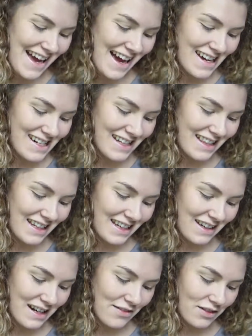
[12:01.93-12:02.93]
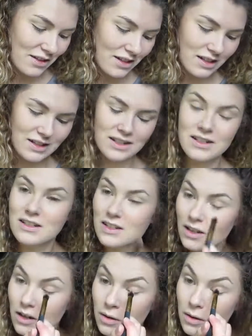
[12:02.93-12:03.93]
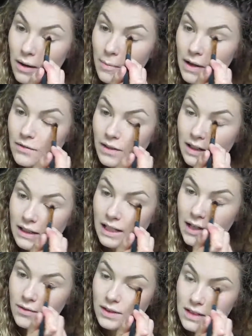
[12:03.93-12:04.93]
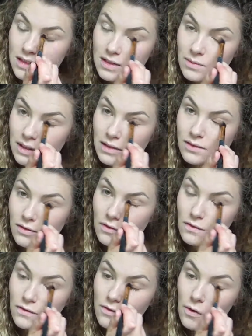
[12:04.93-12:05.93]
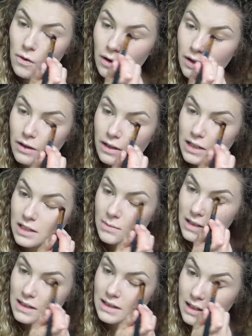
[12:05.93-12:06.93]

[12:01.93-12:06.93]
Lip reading: I didn't think it ever looked good, so my friend gave this to me for Christmas,